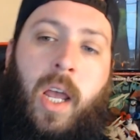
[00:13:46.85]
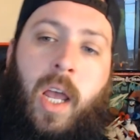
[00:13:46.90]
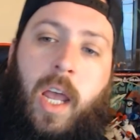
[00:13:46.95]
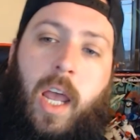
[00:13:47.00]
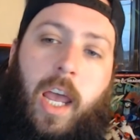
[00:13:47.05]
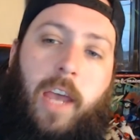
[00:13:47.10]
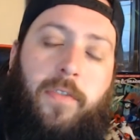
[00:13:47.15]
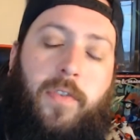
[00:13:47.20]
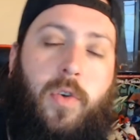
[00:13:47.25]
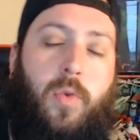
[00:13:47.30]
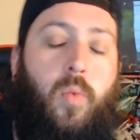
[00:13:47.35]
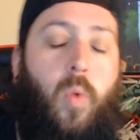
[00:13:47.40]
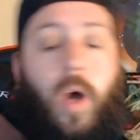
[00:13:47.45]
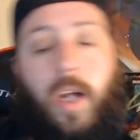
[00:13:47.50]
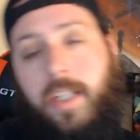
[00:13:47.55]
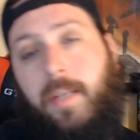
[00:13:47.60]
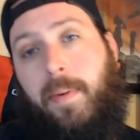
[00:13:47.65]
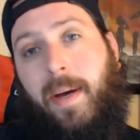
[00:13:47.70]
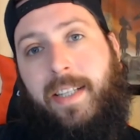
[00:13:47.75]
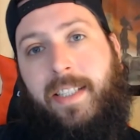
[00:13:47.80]
If you want
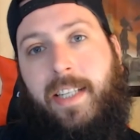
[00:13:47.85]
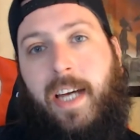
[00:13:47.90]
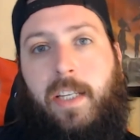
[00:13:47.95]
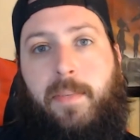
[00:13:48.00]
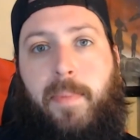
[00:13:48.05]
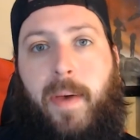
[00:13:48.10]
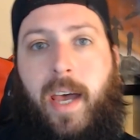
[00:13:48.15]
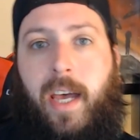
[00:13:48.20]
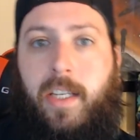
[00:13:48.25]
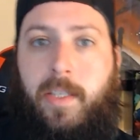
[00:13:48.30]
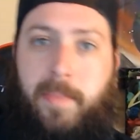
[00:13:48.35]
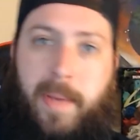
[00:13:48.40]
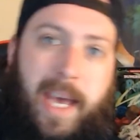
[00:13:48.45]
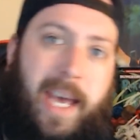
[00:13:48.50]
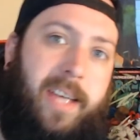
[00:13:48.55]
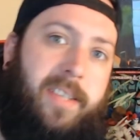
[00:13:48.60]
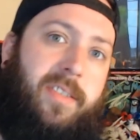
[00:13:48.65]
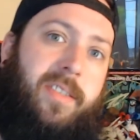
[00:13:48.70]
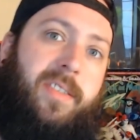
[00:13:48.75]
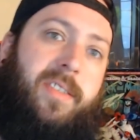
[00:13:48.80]
to buy dice bags,
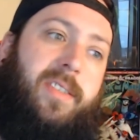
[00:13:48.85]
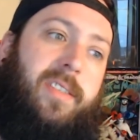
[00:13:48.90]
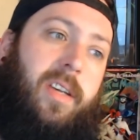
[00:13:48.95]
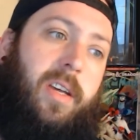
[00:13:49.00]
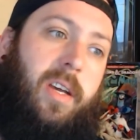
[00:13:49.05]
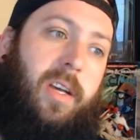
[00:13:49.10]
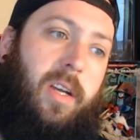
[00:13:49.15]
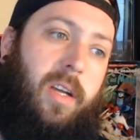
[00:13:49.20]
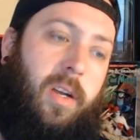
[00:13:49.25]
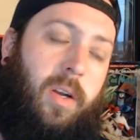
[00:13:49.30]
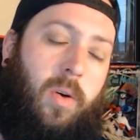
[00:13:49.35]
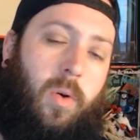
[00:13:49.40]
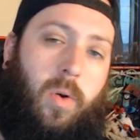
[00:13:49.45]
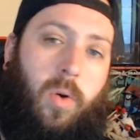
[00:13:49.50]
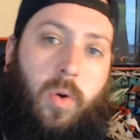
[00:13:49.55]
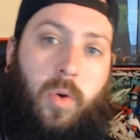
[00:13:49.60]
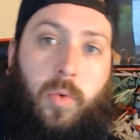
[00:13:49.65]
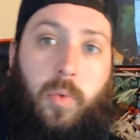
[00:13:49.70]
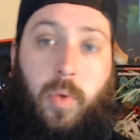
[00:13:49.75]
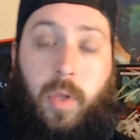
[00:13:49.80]
masks, or
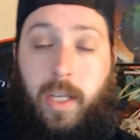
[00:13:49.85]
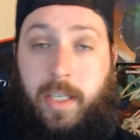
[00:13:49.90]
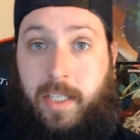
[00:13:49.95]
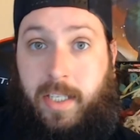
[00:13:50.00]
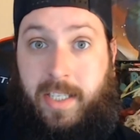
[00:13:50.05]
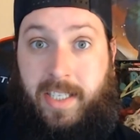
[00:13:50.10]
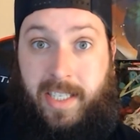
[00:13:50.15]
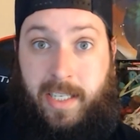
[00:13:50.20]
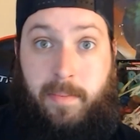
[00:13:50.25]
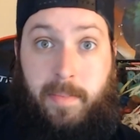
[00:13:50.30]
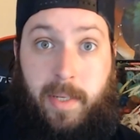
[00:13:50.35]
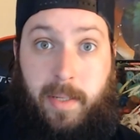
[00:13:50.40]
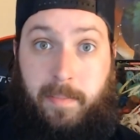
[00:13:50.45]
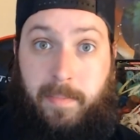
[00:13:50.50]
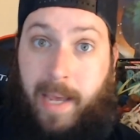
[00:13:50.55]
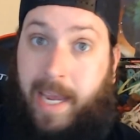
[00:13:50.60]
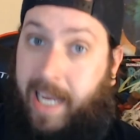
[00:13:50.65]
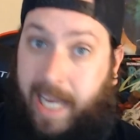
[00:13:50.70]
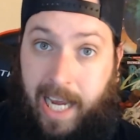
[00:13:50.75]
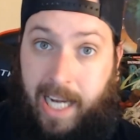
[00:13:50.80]
would like to see me
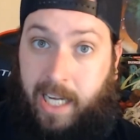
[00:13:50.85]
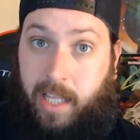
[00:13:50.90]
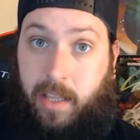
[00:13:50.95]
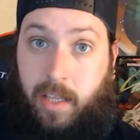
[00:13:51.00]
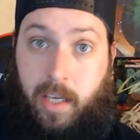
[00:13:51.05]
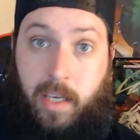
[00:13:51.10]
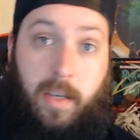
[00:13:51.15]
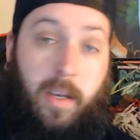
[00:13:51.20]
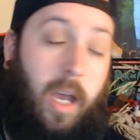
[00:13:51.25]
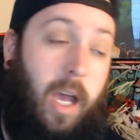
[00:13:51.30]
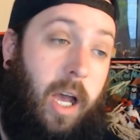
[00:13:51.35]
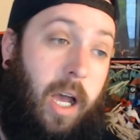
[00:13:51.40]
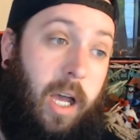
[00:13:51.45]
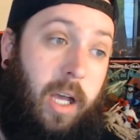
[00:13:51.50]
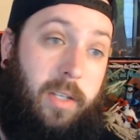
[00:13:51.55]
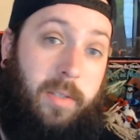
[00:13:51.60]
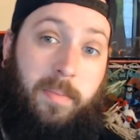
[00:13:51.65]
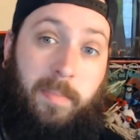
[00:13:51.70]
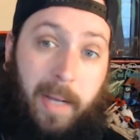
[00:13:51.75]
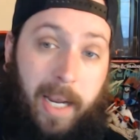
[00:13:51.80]
make anything,
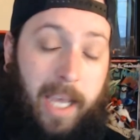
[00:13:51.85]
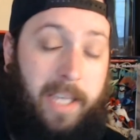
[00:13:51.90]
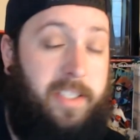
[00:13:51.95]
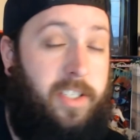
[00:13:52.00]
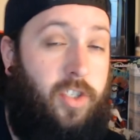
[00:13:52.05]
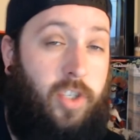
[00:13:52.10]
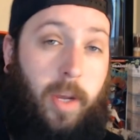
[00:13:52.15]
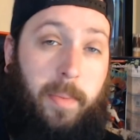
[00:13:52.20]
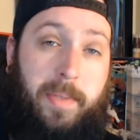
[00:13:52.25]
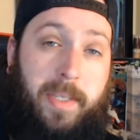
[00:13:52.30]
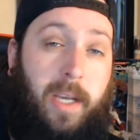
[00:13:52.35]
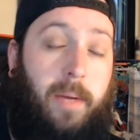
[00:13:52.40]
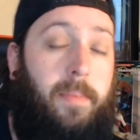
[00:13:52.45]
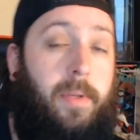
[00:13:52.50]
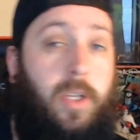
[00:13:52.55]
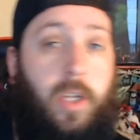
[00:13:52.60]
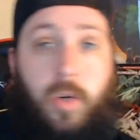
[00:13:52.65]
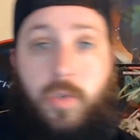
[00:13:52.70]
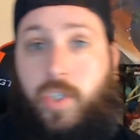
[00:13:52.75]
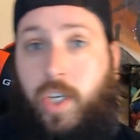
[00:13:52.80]
my Etsy shop's down
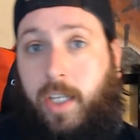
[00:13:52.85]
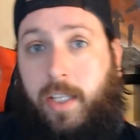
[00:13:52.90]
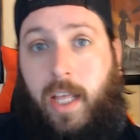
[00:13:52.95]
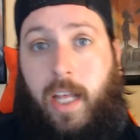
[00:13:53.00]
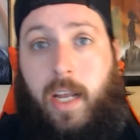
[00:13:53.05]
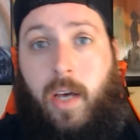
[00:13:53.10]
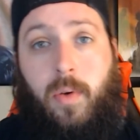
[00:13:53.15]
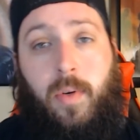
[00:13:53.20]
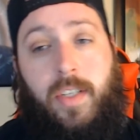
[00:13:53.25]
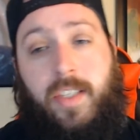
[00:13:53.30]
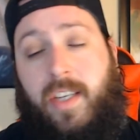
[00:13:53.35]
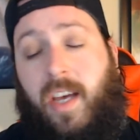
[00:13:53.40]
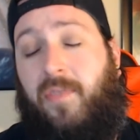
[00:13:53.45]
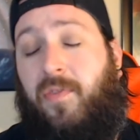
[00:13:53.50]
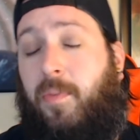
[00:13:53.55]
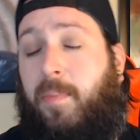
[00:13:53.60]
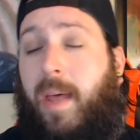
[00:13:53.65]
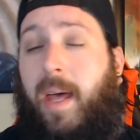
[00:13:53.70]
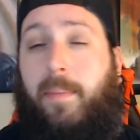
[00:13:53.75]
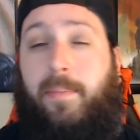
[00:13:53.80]
below. Check that out. Aside
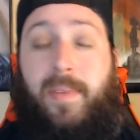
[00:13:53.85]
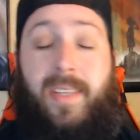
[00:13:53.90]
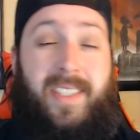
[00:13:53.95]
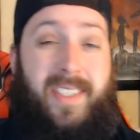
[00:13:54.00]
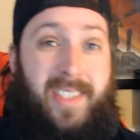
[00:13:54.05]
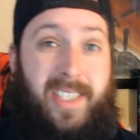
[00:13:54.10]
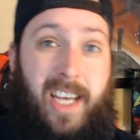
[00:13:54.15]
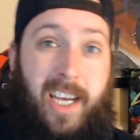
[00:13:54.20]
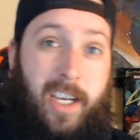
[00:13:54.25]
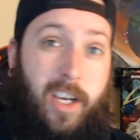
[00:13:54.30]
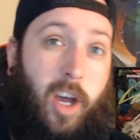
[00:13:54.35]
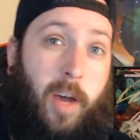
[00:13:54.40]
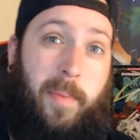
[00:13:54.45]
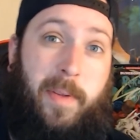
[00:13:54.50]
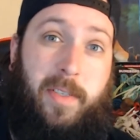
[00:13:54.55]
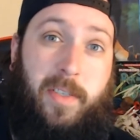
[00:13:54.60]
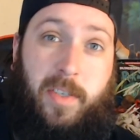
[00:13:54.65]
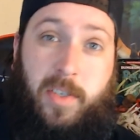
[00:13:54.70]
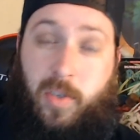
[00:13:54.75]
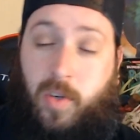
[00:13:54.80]
from that, please like, comment,
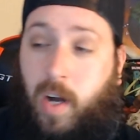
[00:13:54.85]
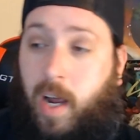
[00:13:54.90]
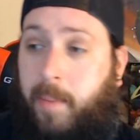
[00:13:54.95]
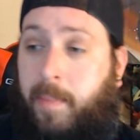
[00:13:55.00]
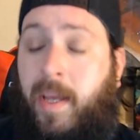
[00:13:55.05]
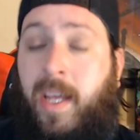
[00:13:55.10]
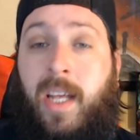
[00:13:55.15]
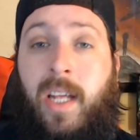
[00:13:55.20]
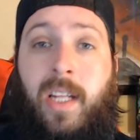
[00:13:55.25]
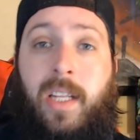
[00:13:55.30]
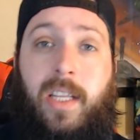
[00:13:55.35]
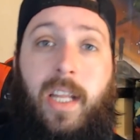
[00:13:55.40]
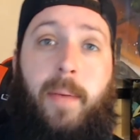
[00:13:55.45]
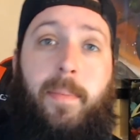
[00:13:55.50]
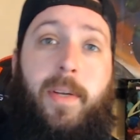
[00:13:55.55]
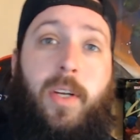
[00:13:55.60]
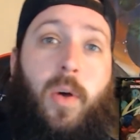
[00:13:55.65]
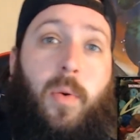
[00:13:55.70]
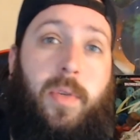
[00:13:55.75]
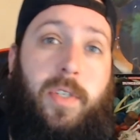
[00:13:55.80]
subscribe. Let me
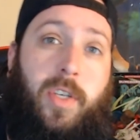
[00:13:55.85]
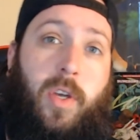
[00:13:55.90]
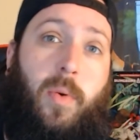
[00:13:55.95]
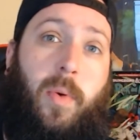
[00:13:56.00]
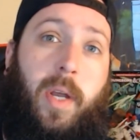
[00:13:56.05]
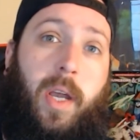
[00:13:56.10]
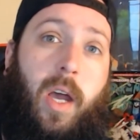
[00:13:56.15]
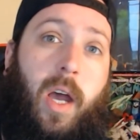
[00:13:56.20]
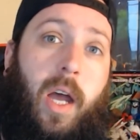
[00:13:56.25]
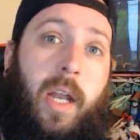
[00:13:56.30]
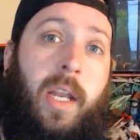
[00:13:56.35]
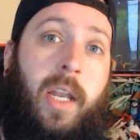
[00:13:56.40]
know what's going on.